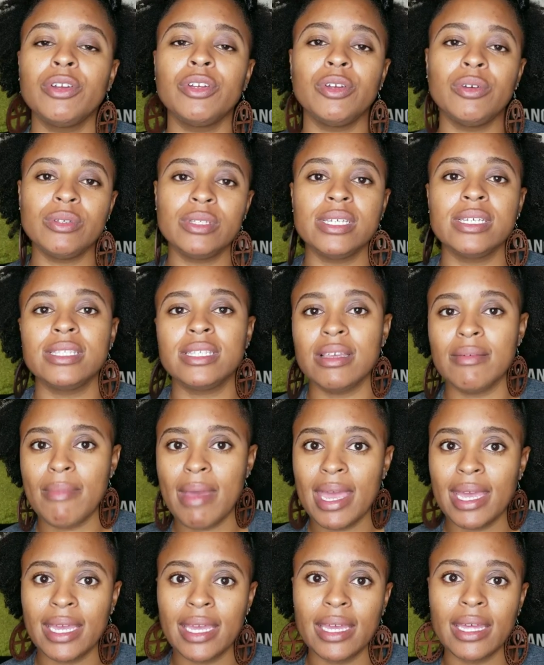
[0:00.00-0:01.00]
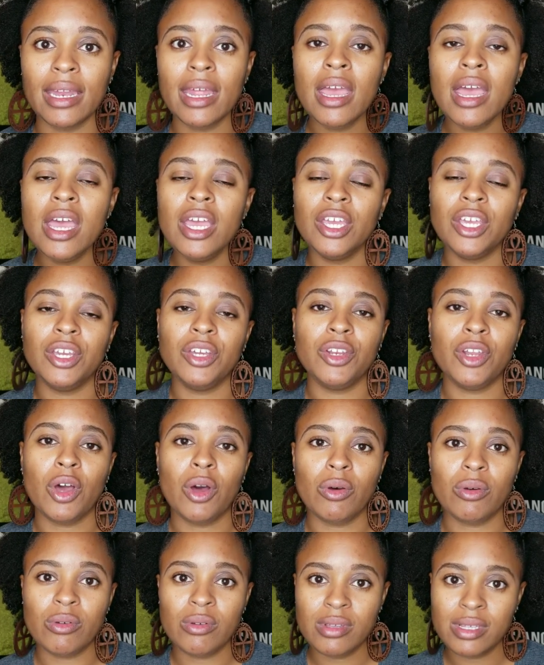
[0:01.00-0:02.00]
using to make it,
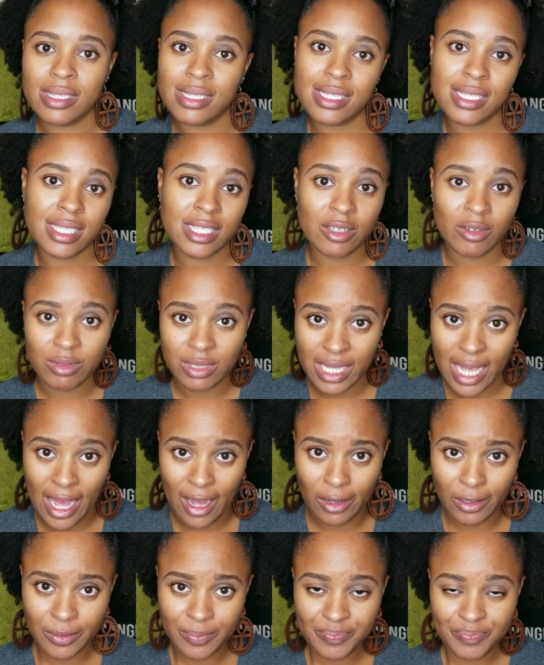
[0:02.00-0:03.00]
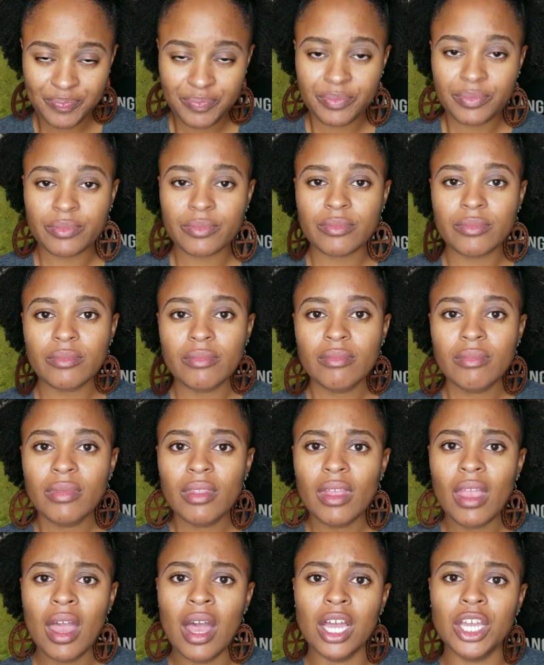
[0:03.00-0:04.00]
silked out,
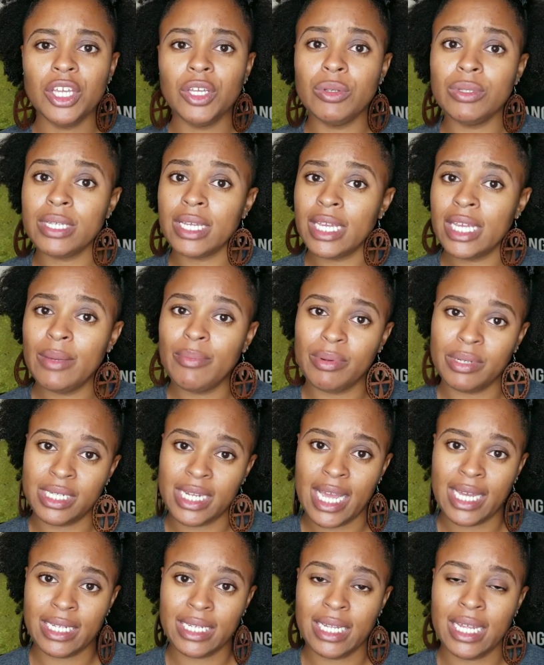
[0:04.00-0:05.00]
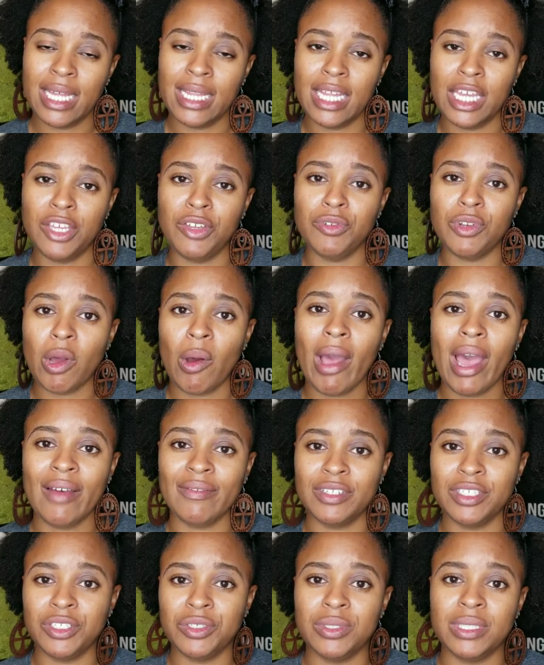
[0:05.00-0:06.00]
use a heat protectant, and then you don't have
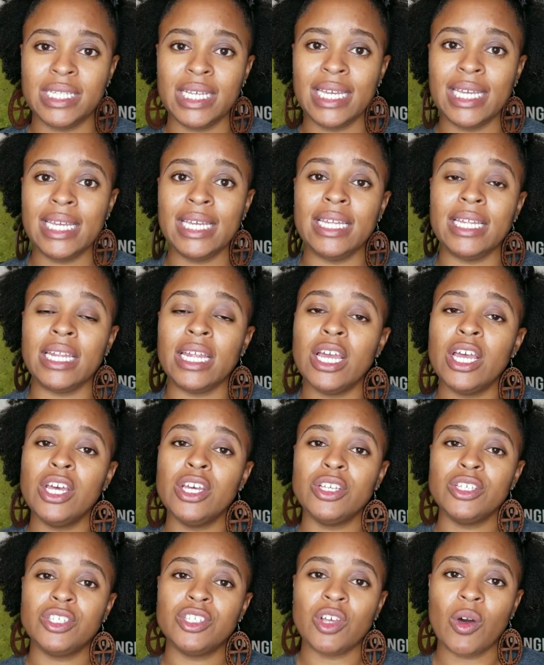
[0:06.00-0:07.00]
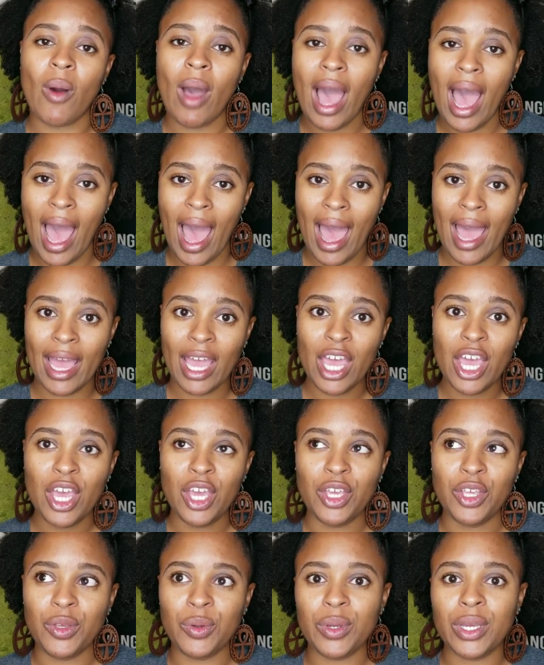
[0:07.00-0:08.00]
to use the heat so high.
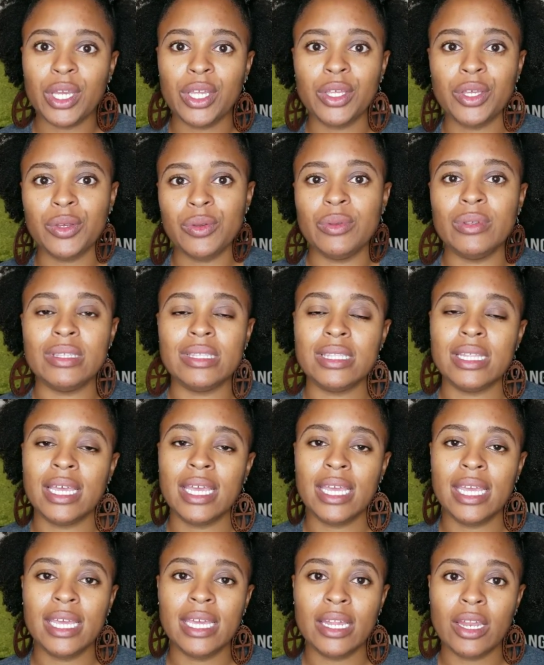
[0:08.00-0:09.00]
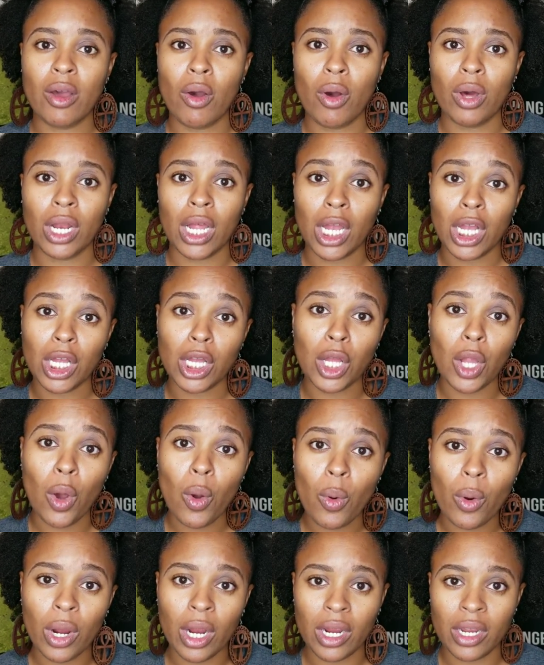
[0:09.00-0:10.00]
You can use the heat on a
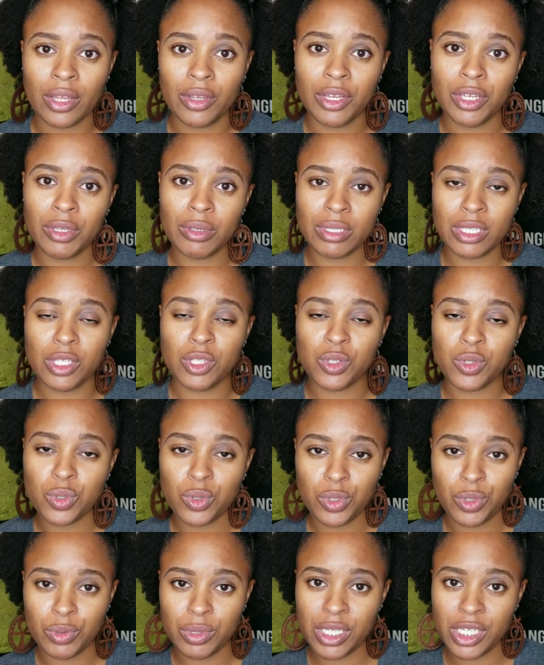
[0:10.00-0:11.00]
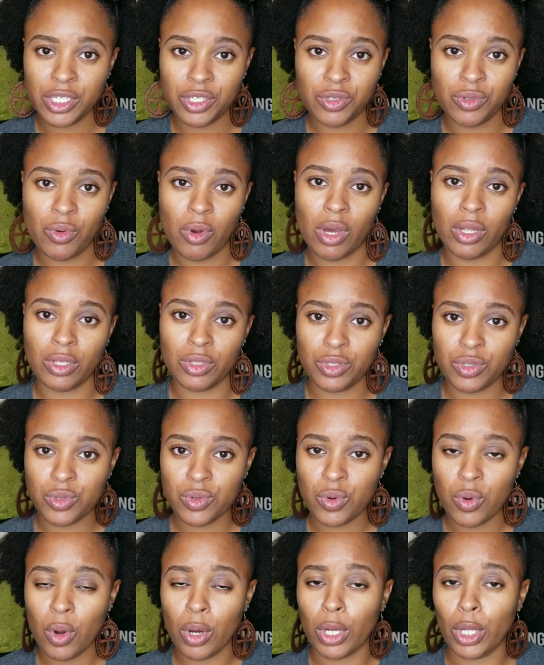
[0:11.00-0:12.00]
lower, you can use the utensil or the
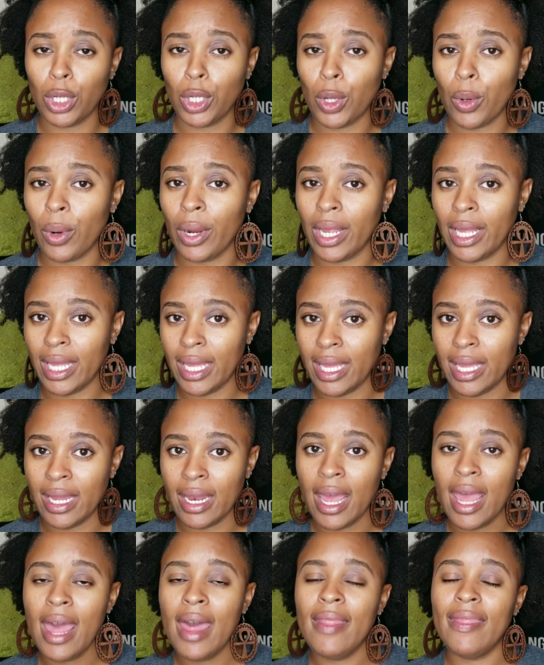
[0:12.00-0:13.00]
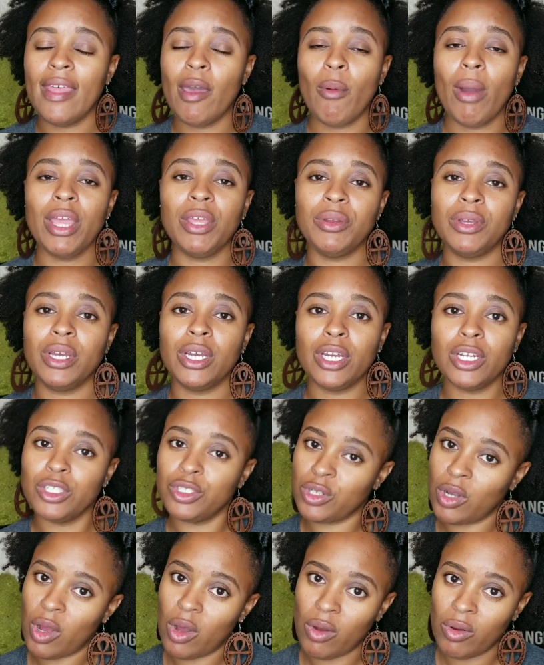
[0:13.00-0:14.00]
tool on a lower heat. That way you can
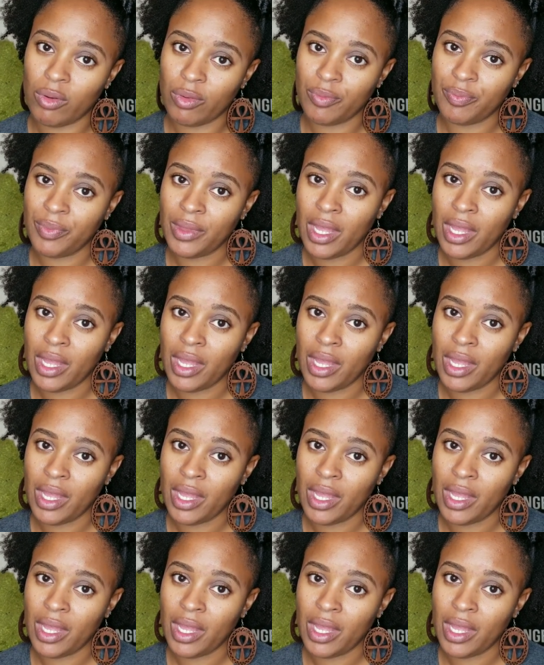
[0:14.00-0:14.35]
control